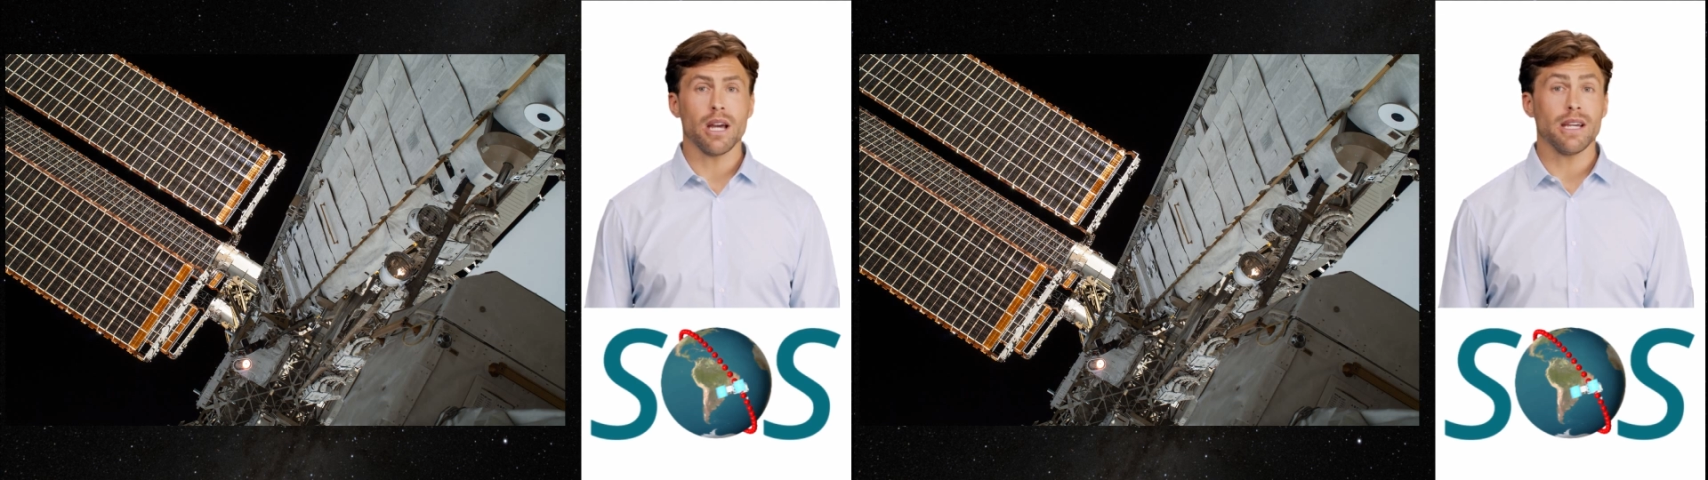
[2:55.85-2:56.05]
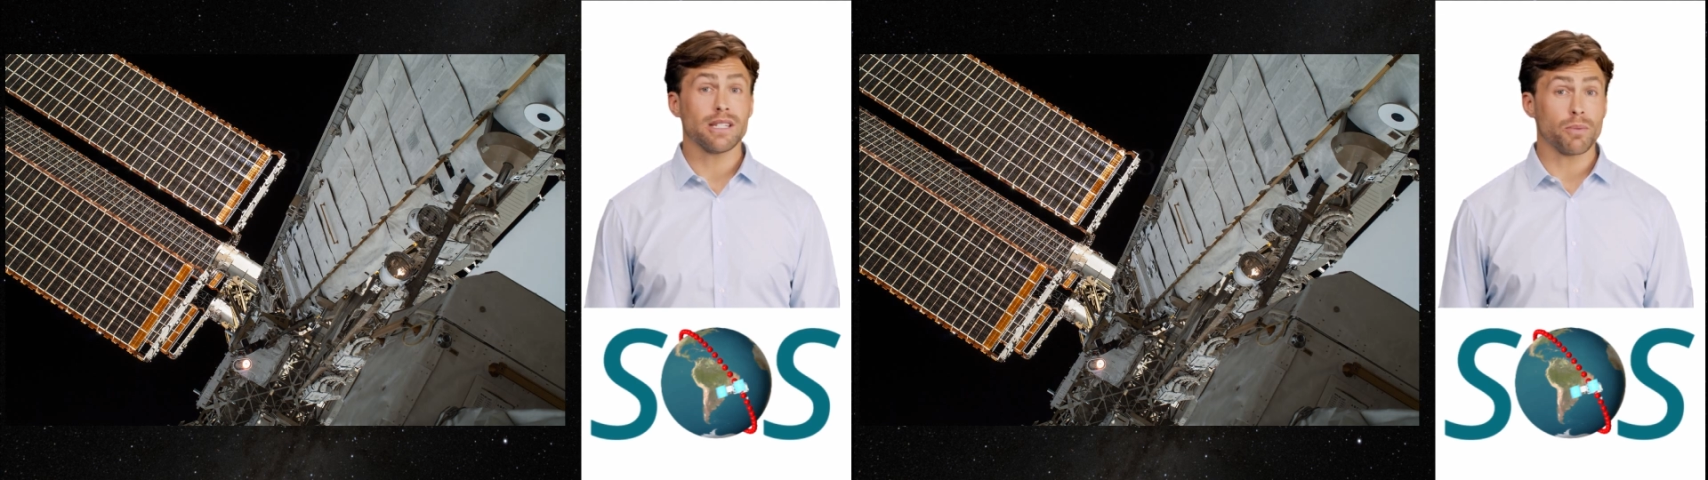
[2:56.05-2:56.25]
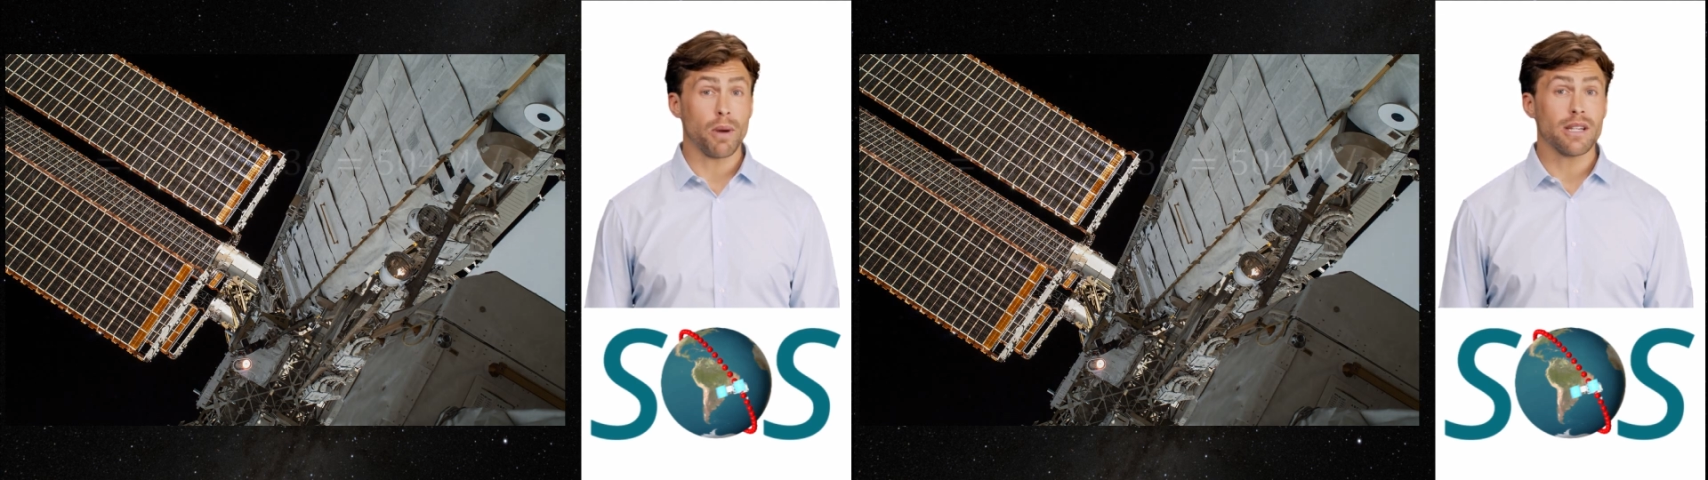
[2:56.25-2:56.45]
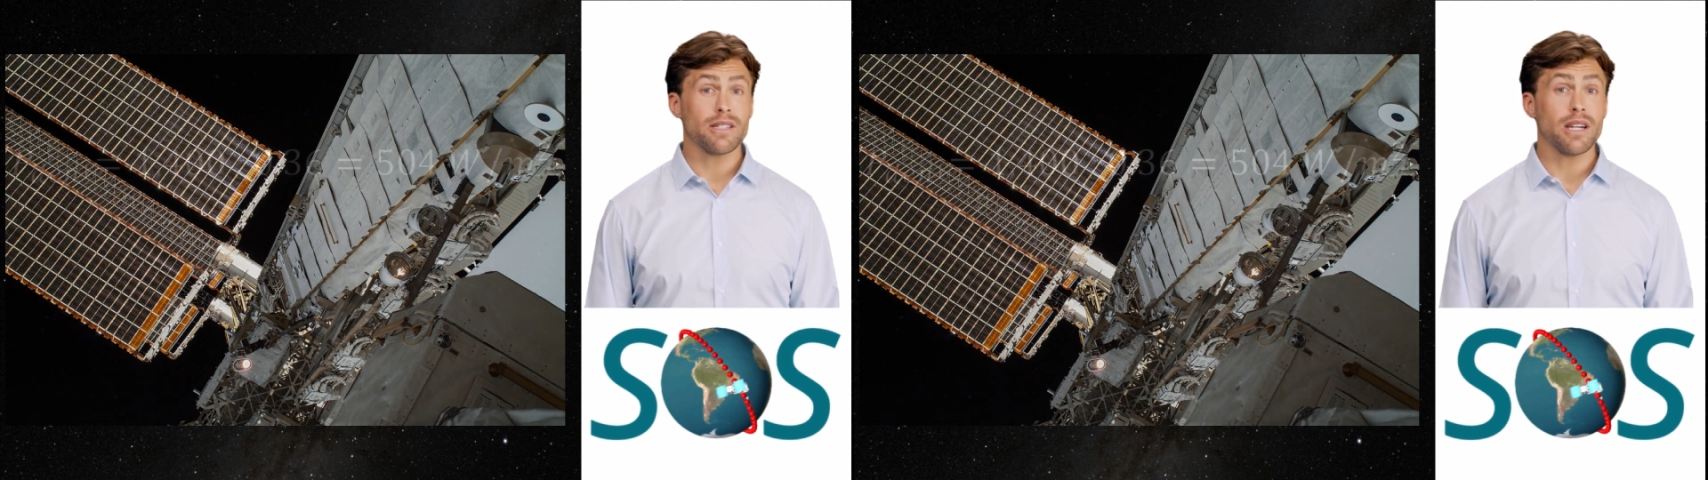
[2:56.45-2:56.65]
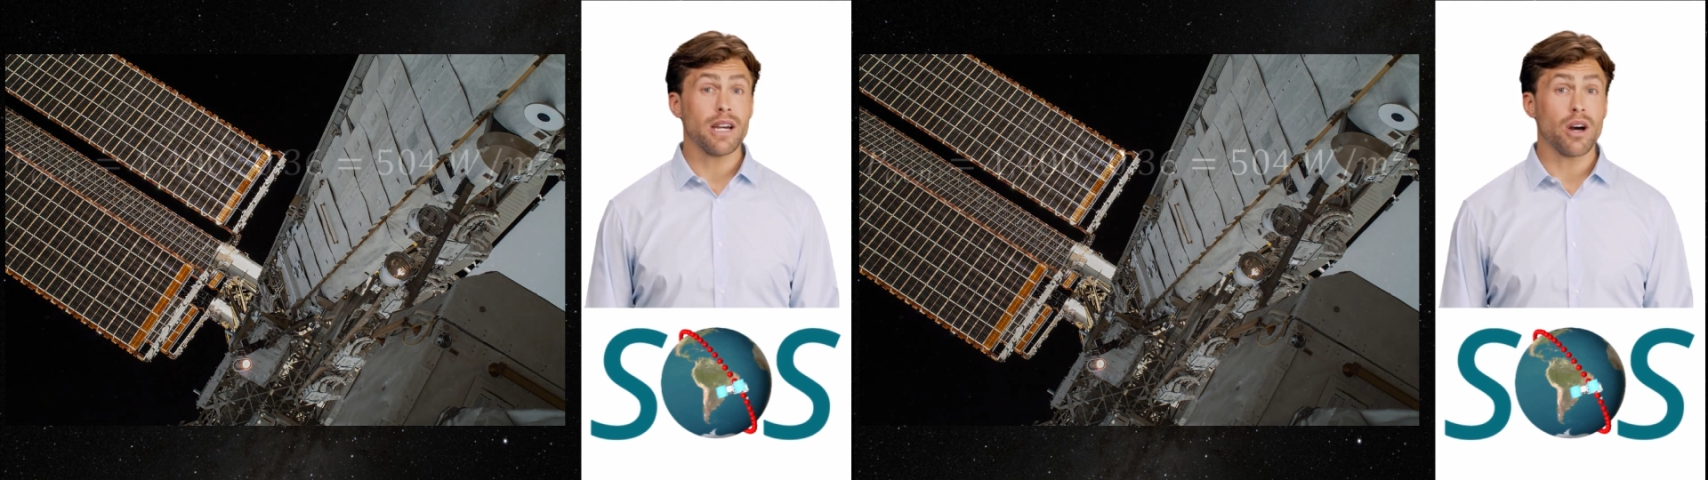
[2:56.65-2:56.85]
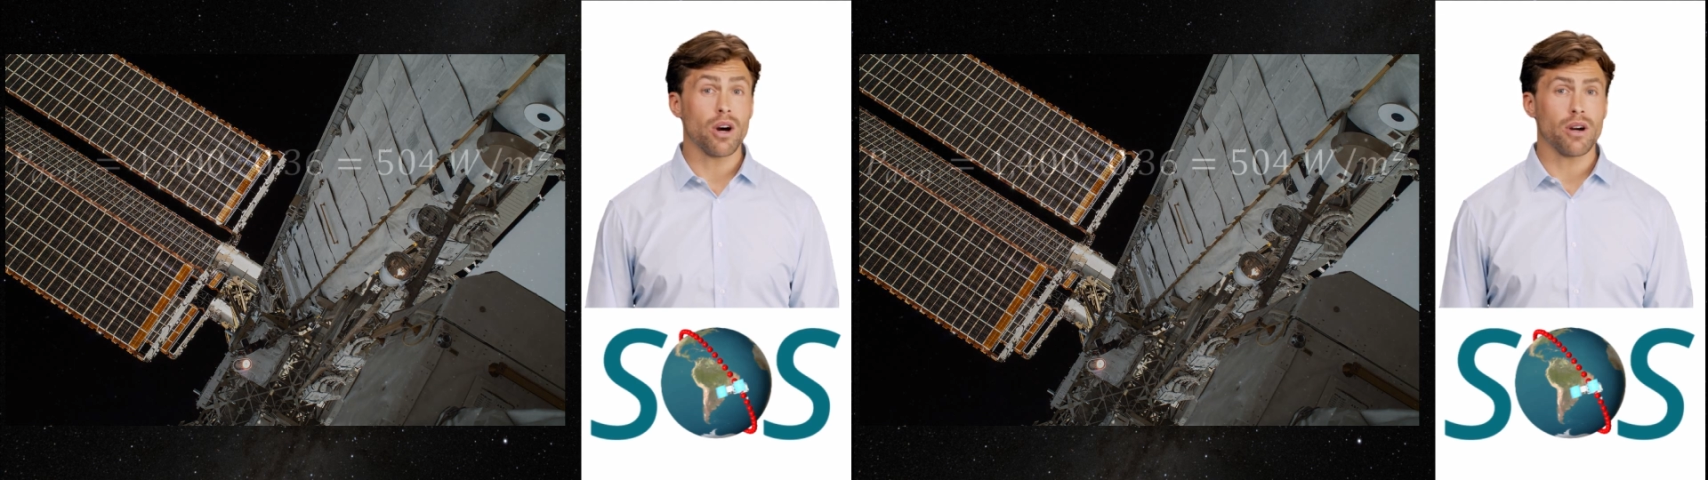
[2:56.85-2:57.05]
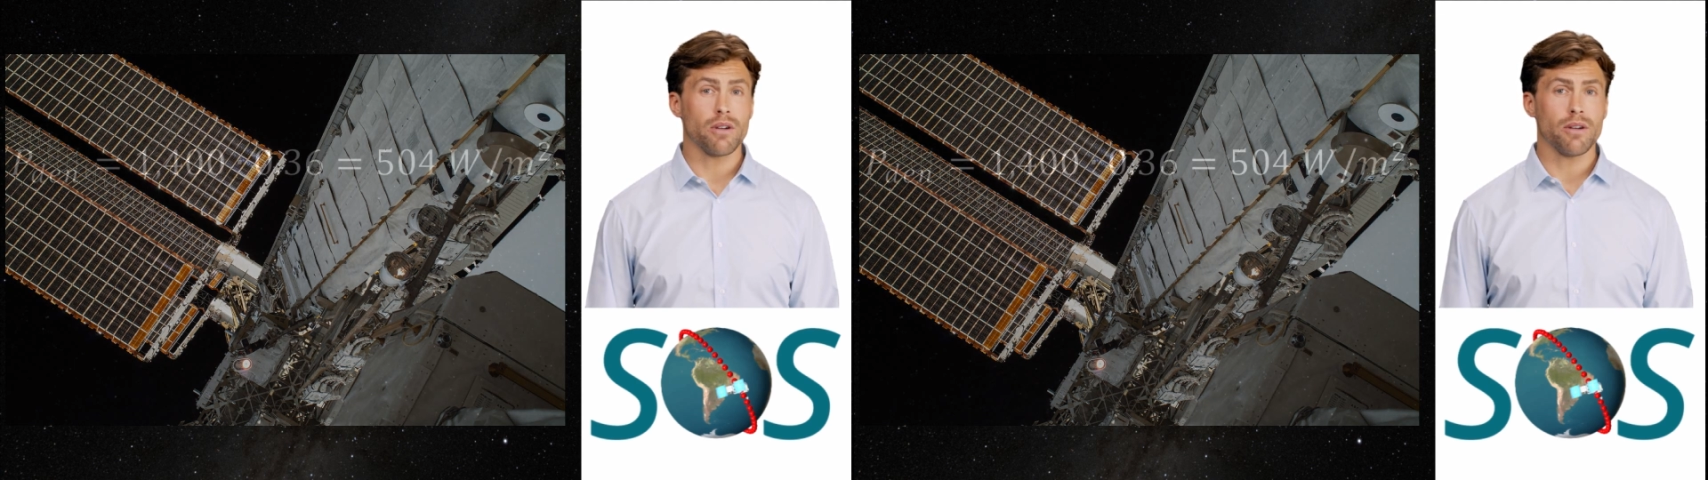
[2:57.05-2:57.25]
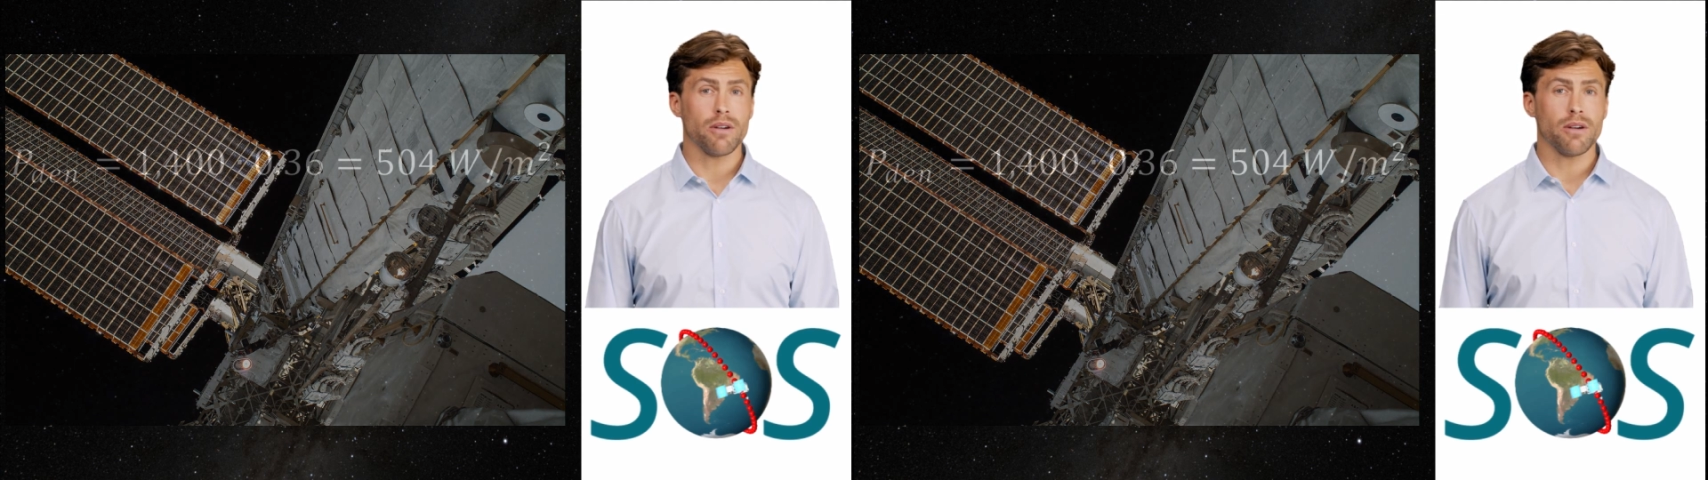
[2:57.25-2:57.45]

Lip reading: in space near Earth